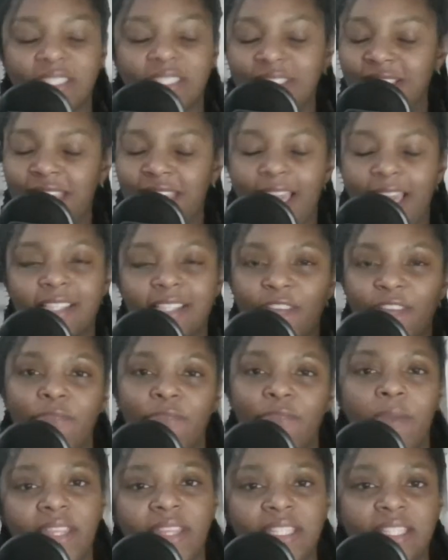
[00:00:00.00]
take different
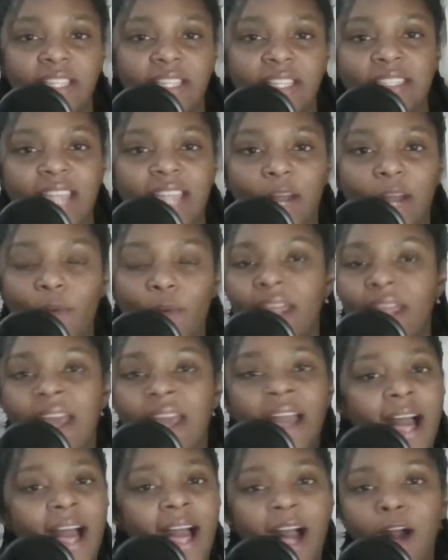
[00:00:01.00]
medicines that would
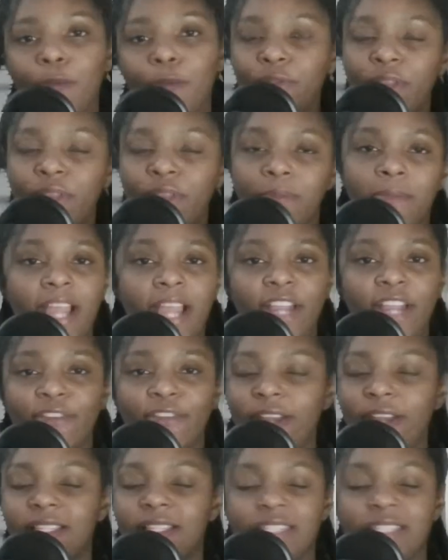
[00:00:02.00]
help with the
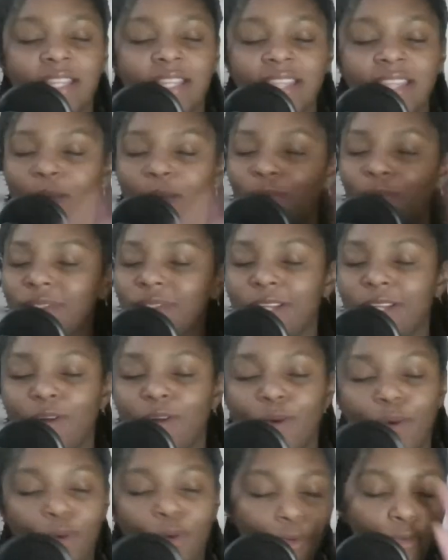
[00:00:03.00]
migraines. And that was like a
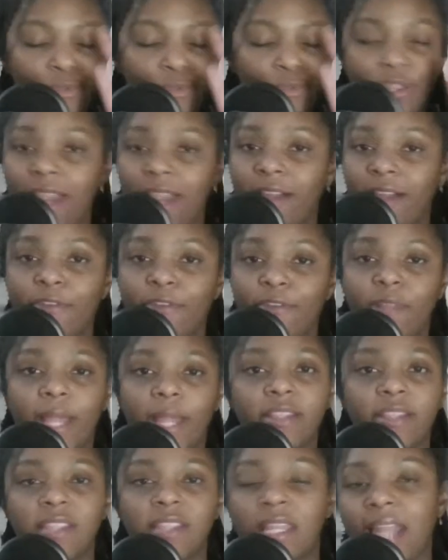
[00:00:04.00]
whole thing for
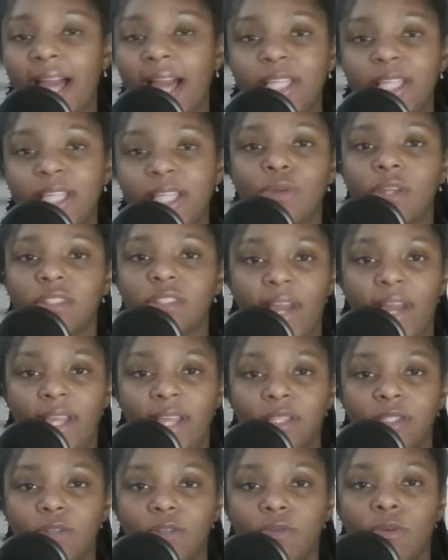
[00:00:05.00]
like the last 2 years of high
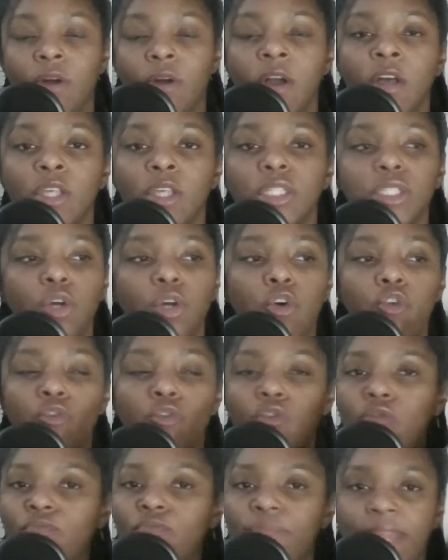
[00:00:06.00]
school.
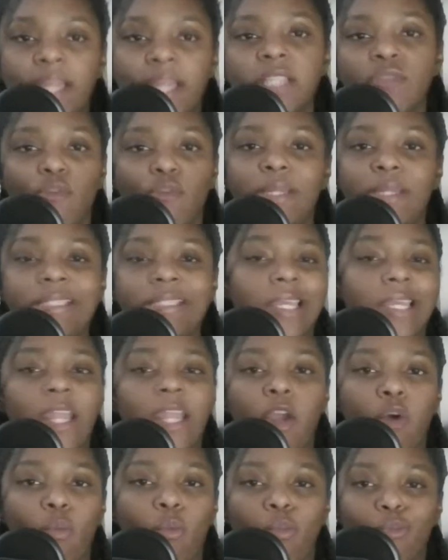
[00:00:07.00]
So things for me didn't
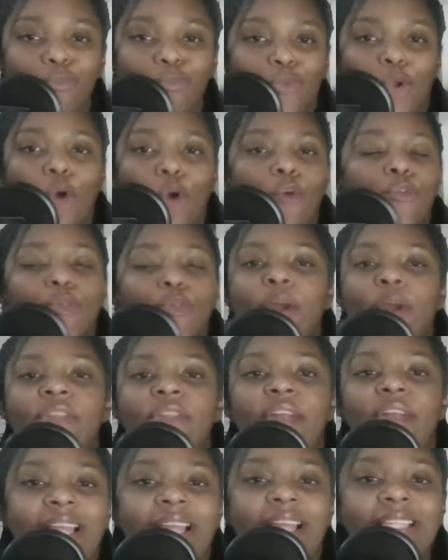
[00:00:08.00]
go the way that
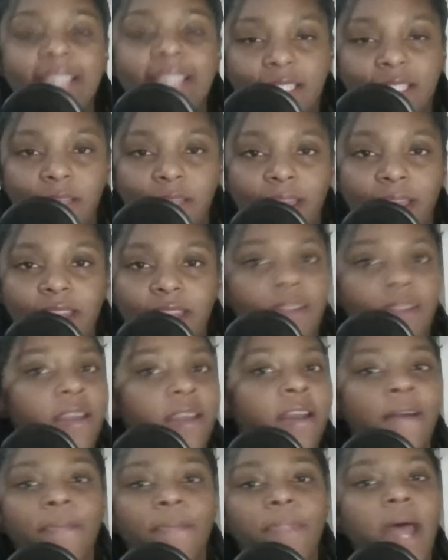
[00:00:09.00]
I anticipated,
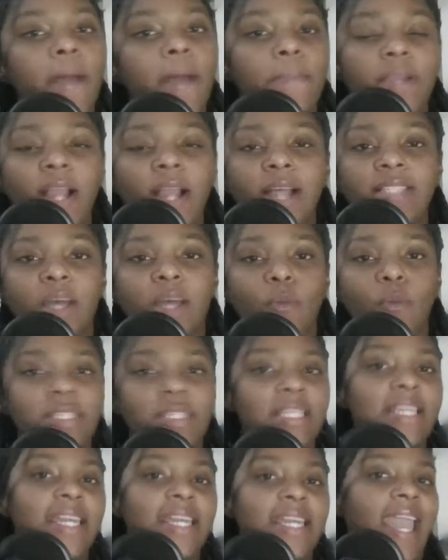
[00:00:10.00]
not because I
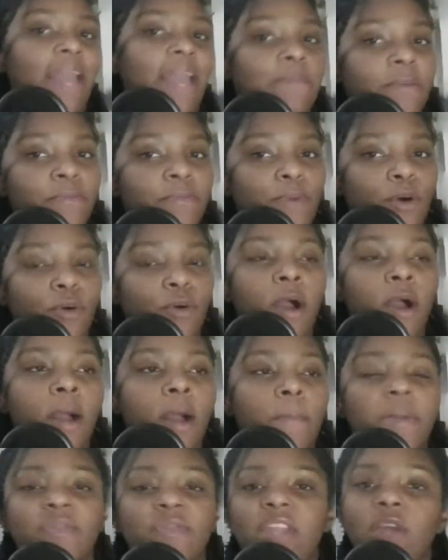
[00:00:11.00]
wasn't capable,
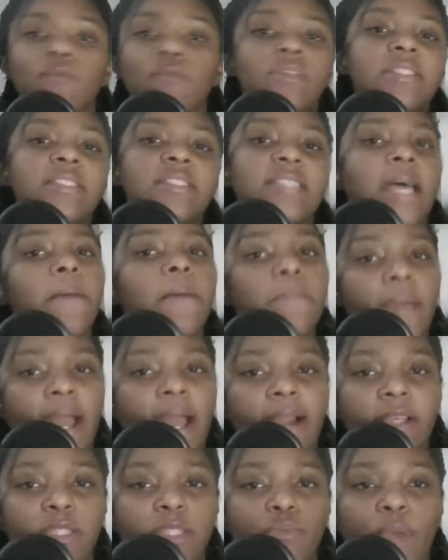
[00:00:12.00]
but there was
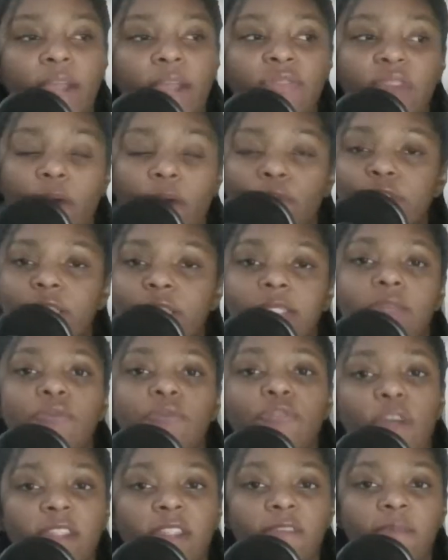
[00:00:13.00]
setbacks, right? That were just in
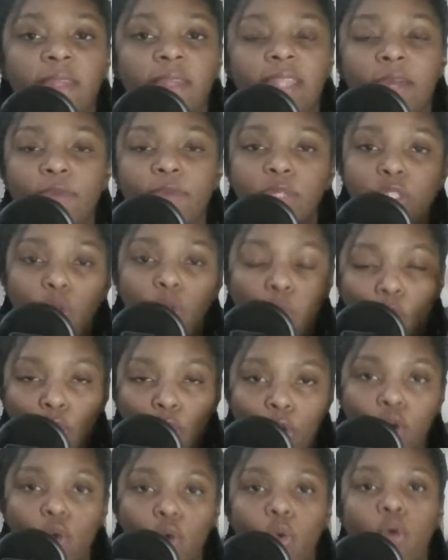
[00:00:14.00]
front of me. There was quote
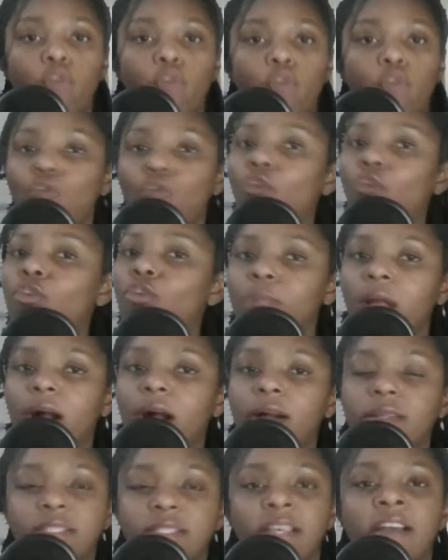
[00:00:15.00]
unquote
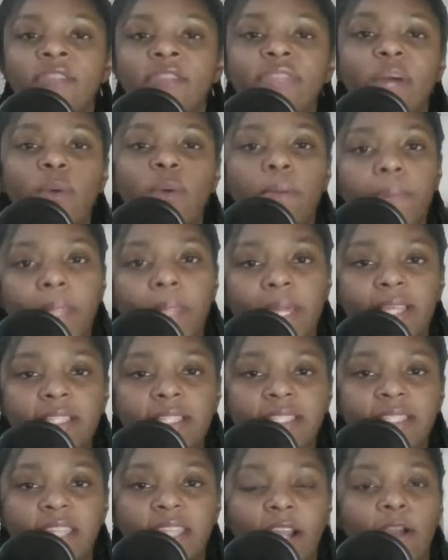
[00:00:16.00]
roadblocks that were
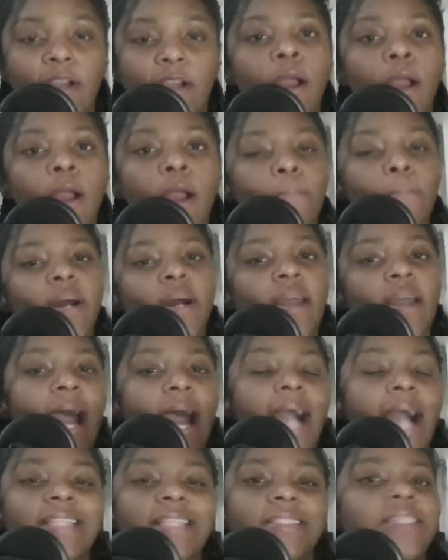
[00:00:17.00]
placed there. But
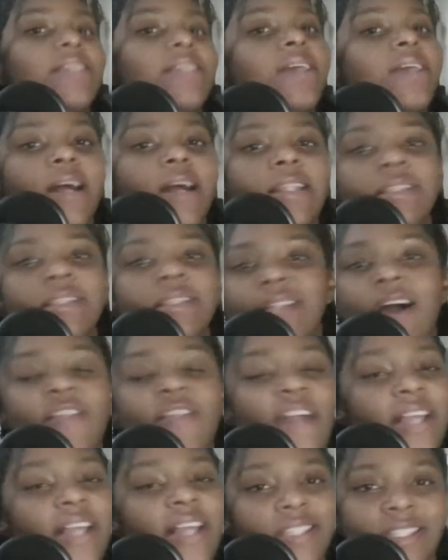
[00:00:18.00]
I didn't allow
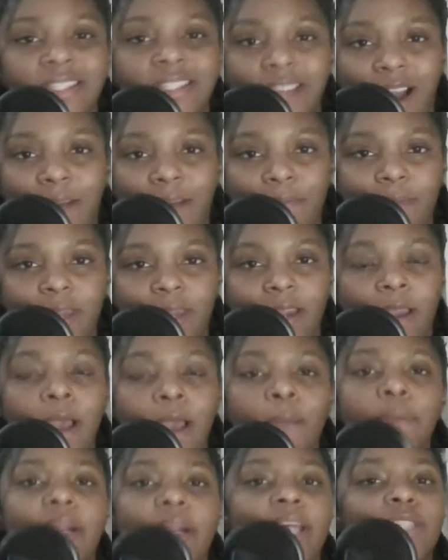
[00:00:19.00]
that to stop me,
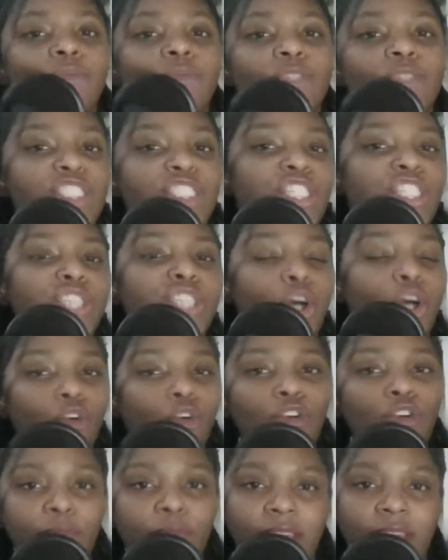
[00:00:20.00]
because when she
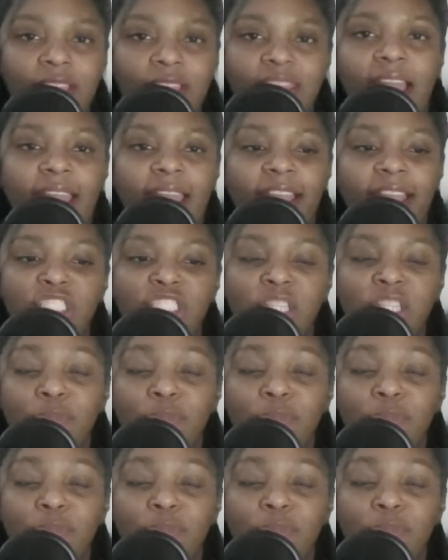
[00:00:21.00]
told me that and she